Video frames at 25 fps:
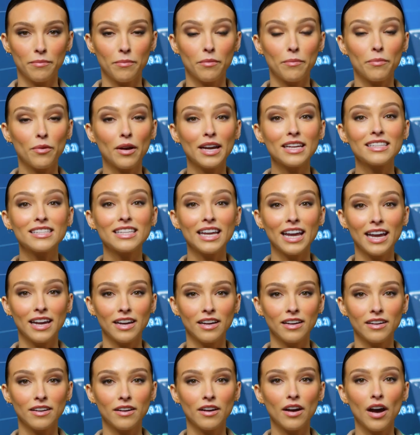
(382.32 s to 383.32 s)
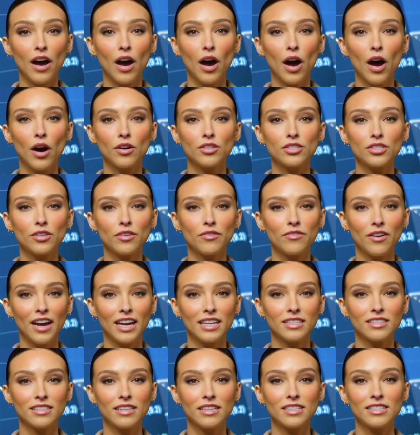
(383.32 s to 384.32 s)
Braze Inc. also
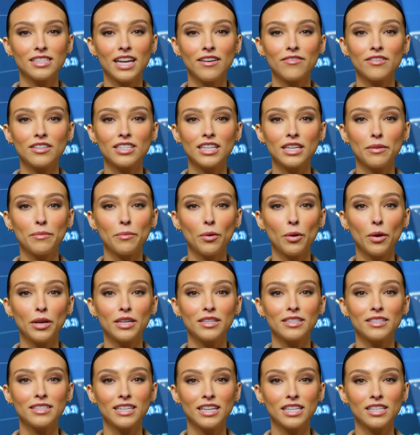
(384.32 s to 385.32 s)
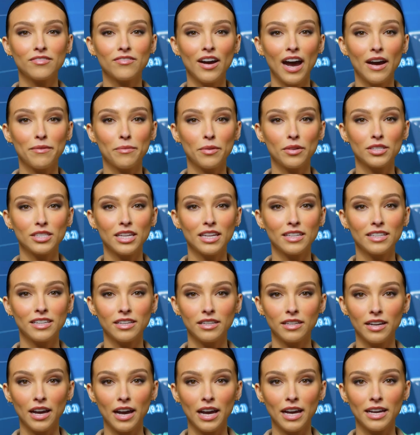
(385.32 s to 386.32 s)
faced a 17.65%
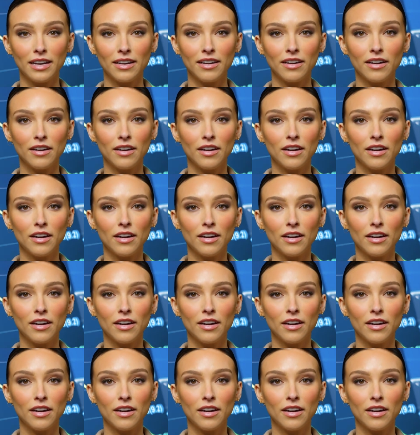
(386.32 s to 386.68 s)
decline,